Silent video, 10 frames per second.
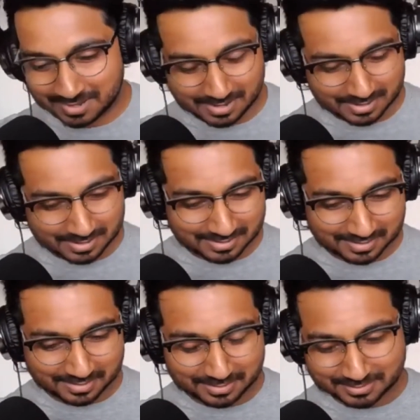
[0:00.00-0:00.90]
I
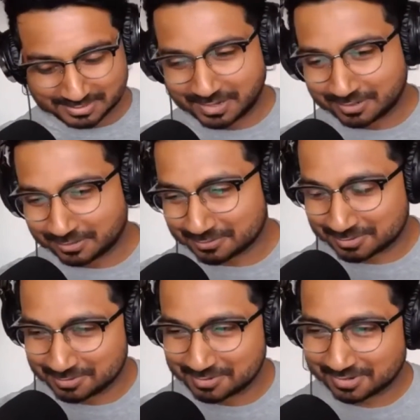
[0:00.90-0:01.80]
think the title of the
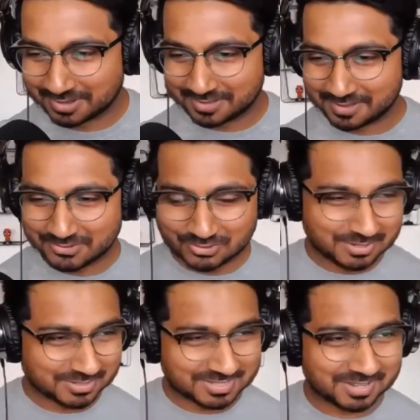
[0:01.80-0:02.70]
talk, I
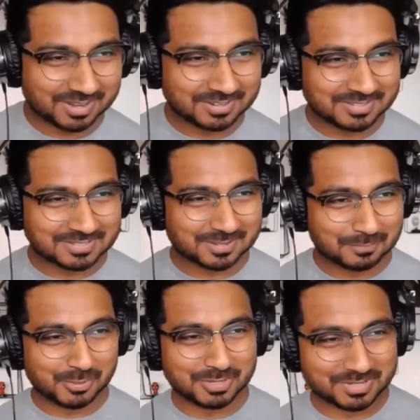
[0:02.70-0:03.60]
changed it slightly. It's
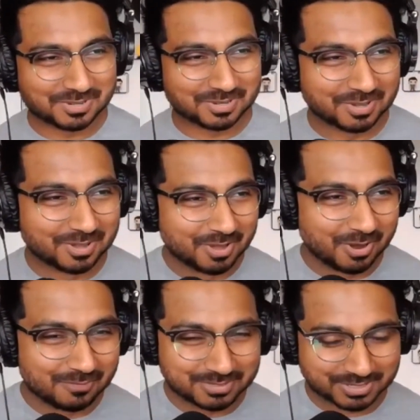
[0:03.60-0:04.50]
community
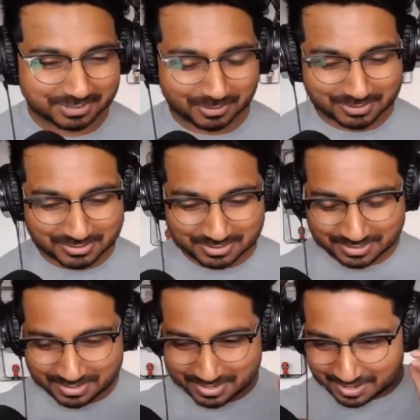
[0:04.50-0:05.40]
over technology.